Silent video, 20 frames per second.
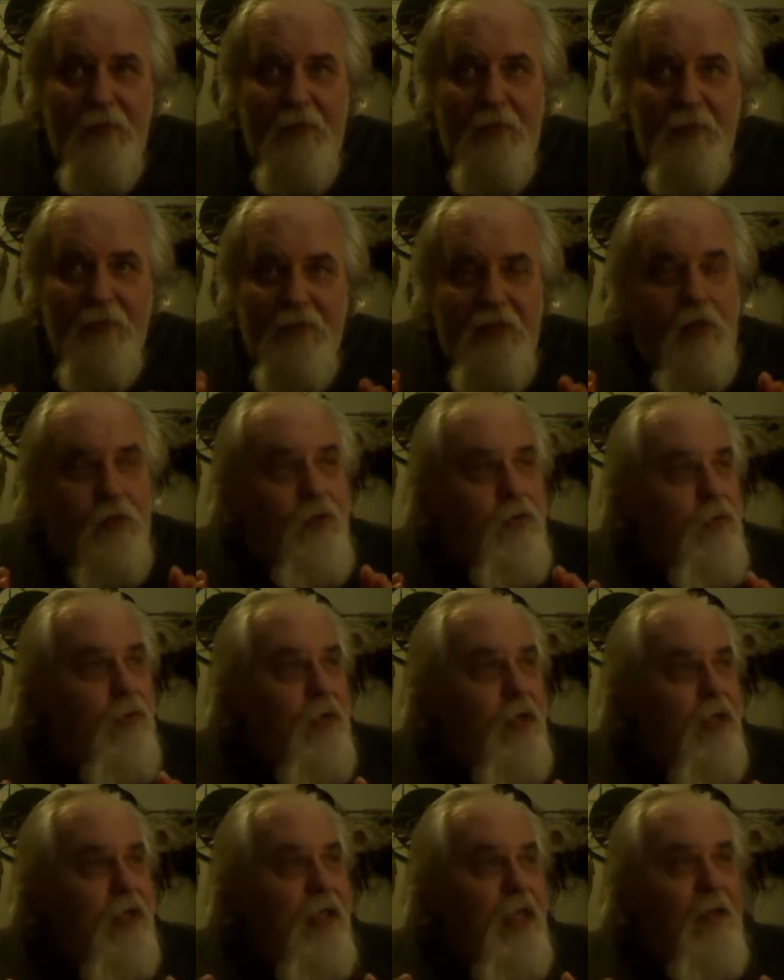So
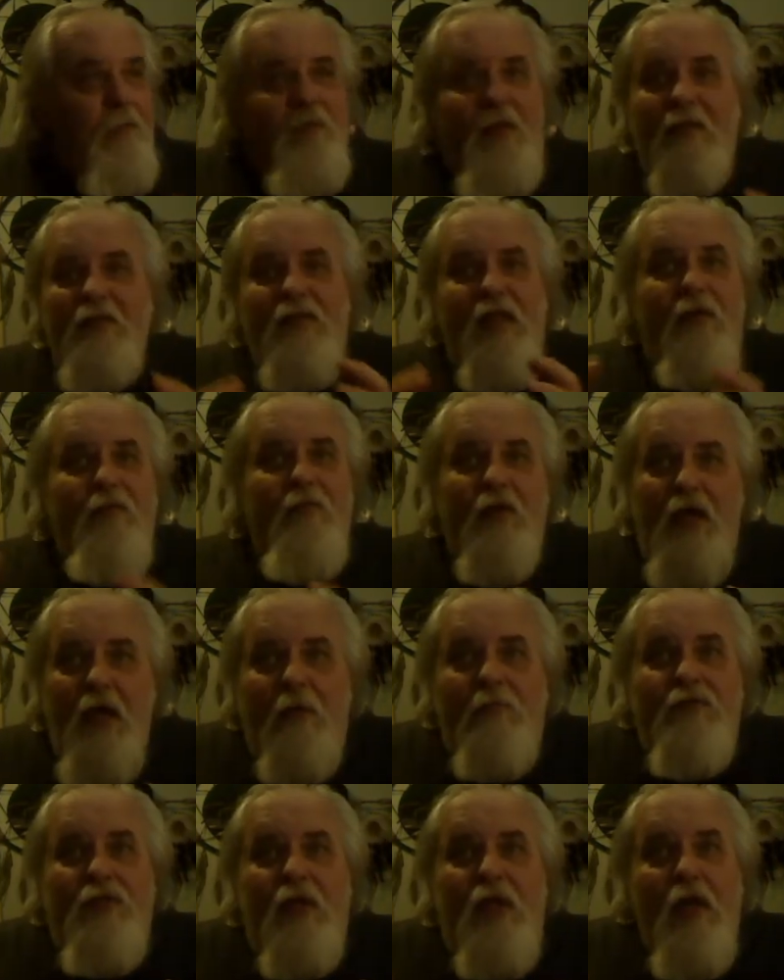if this ever
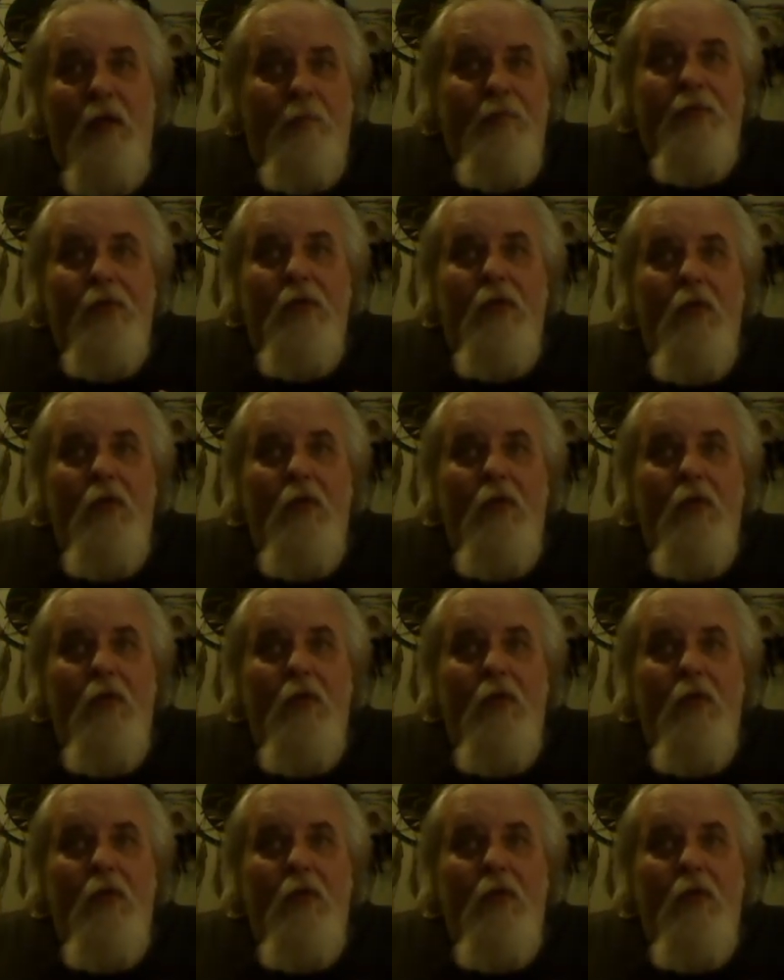comes up,